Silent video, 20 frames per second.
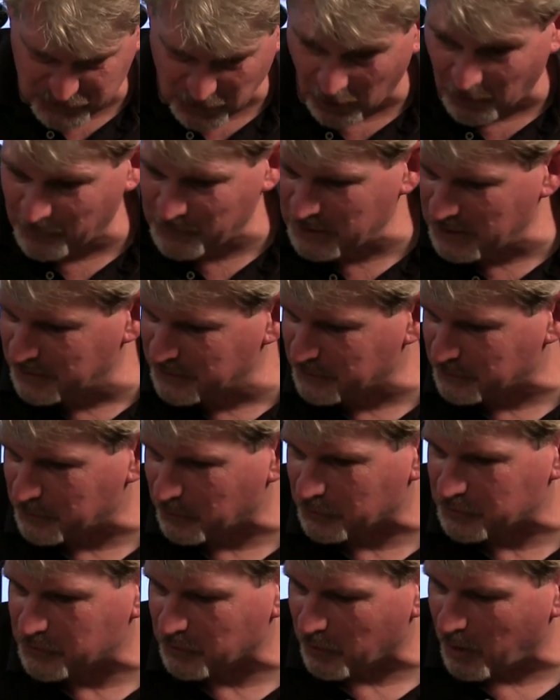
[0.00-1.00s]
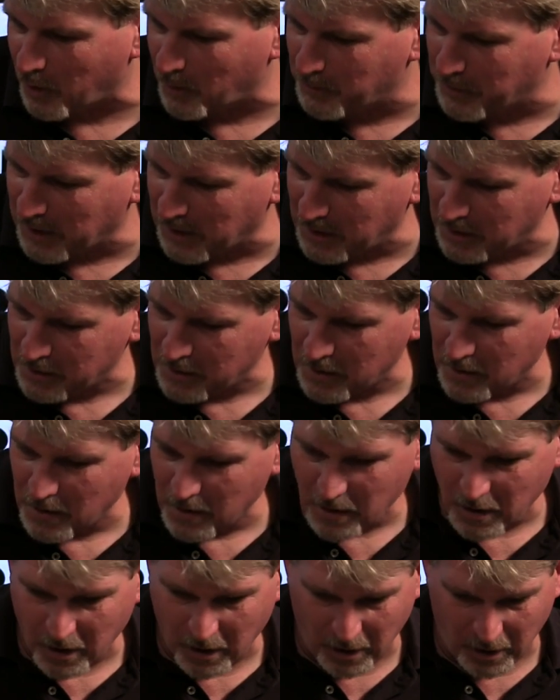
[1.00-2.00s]
Jovian, Europa
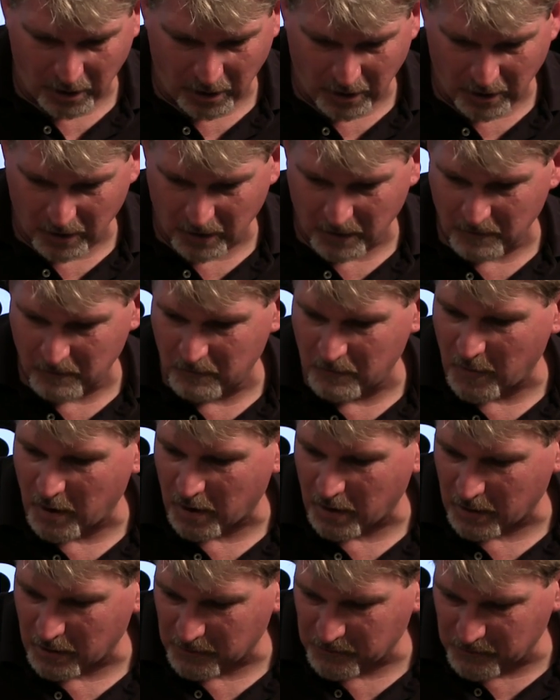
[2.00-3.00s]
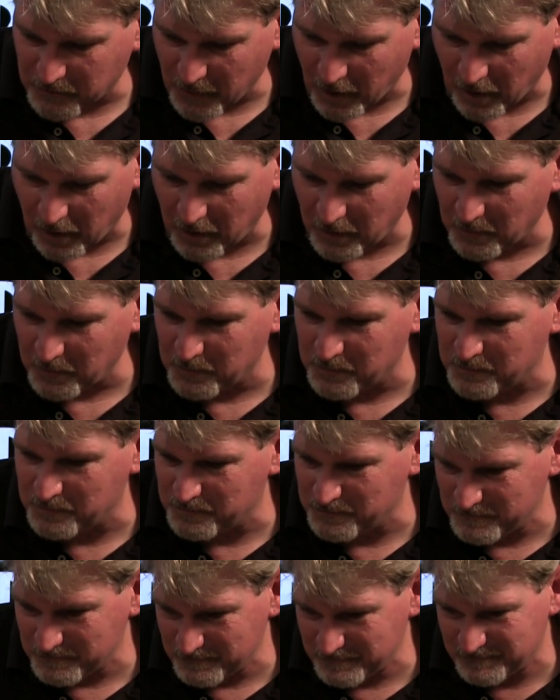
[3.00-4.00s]
um, are all.
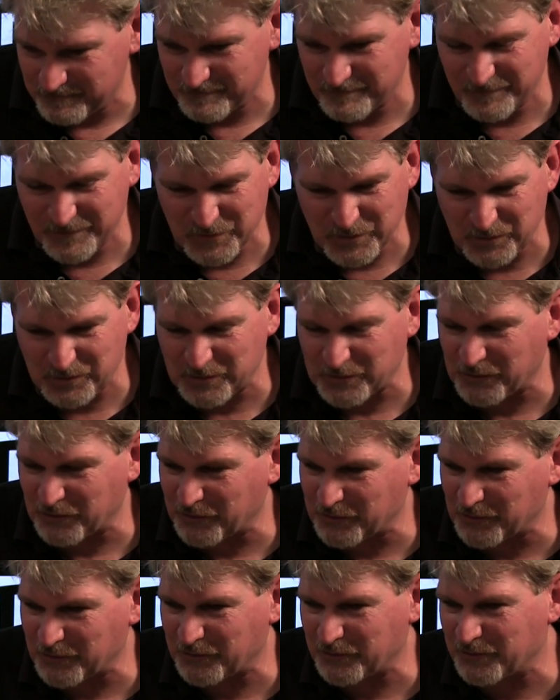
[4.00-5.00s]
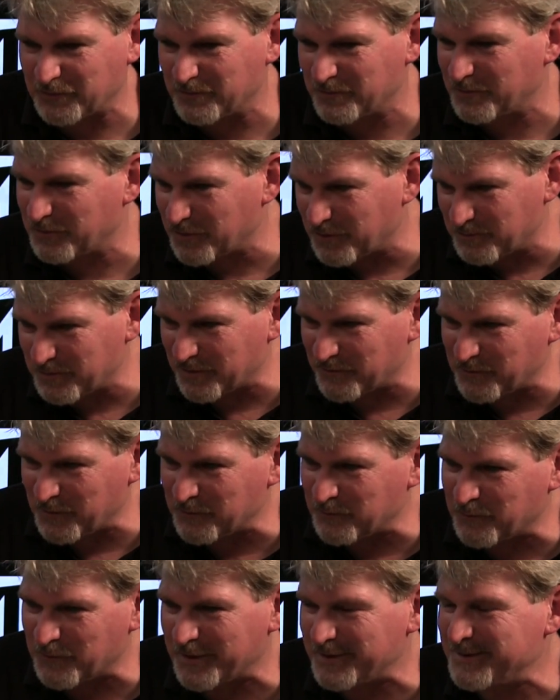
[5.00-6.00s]
There's, there's some little bit of
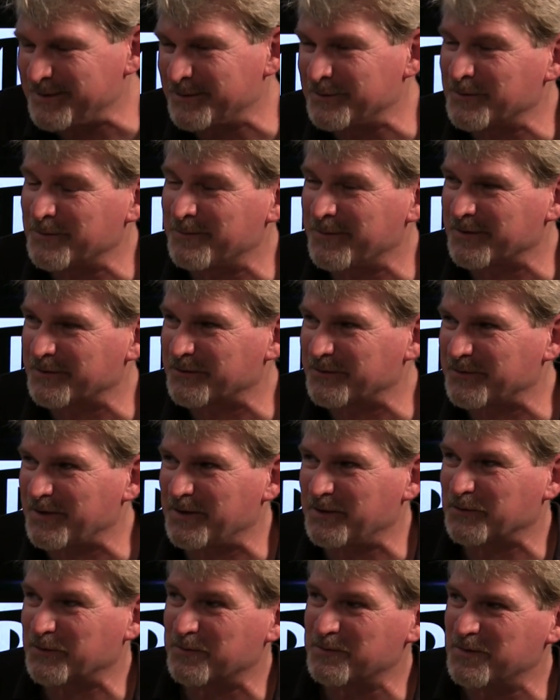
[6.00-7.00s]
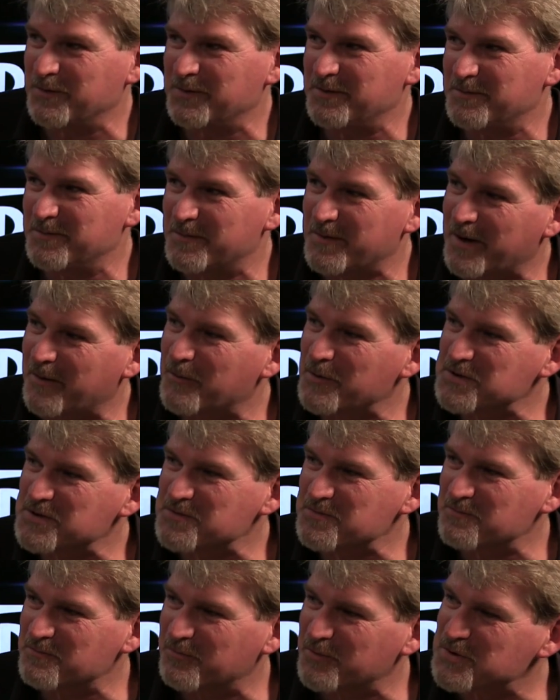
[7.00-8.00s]
infighting in the, amongst the science community about which
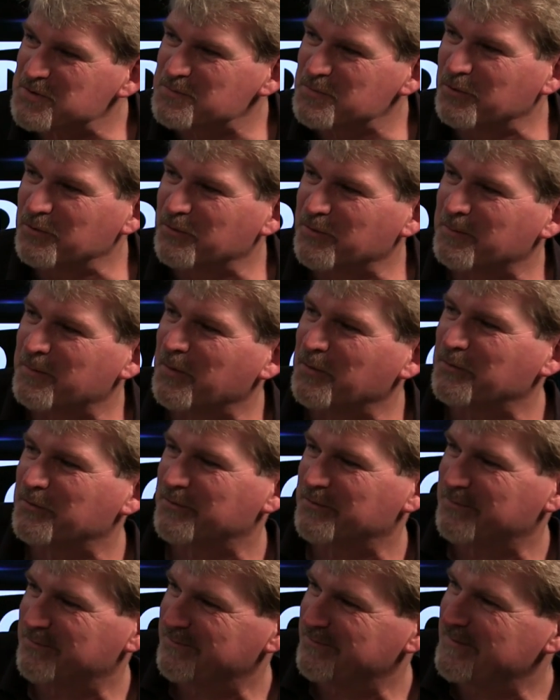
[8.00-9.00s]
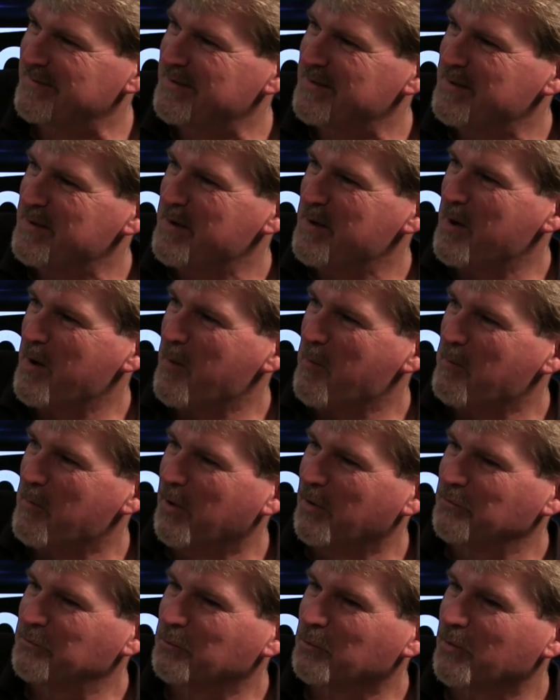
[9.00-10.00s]
which moons are most
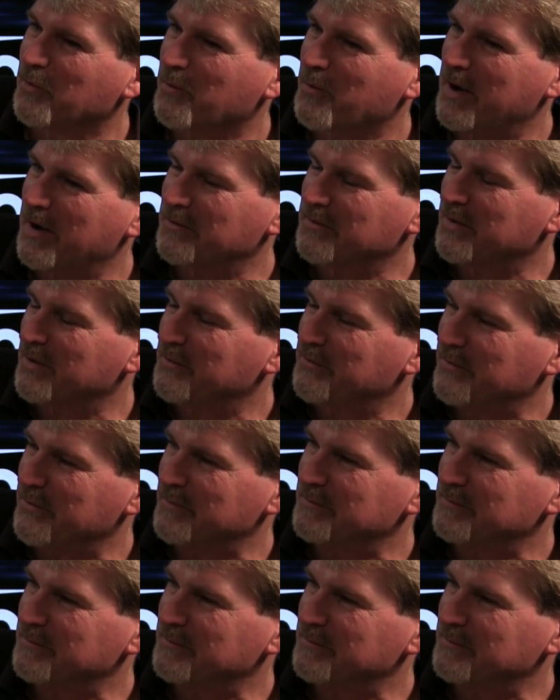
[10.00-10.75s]
most worthwhile to go to.